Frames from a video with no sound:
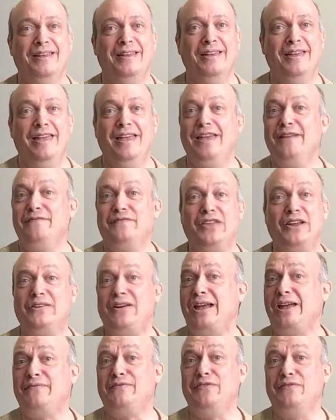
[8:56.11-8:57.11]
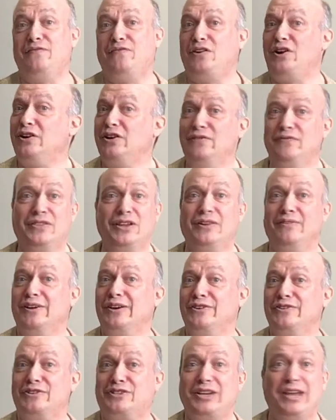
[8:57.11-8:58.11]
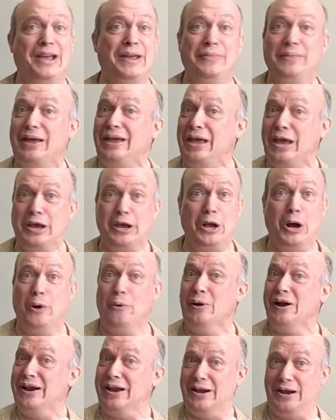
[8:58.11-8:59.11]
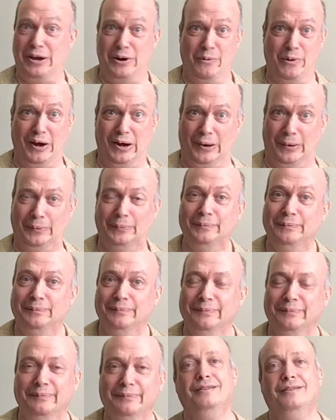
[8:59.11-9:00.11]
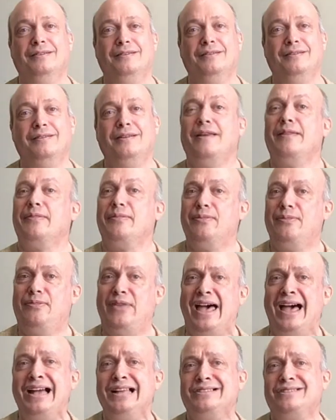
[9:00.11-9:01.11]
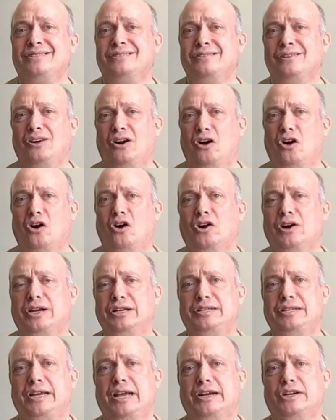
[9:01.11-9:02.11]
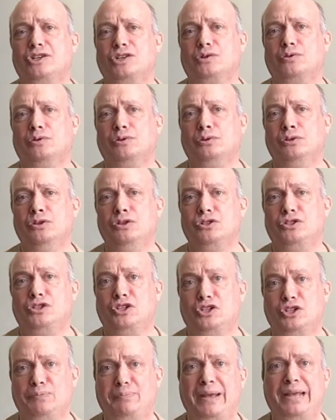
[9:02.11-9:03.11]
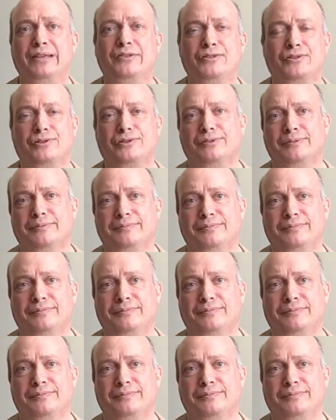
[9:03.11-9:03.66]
If they're having fun, if they're entertained, they ain't going anywhere. That's architectural suspense.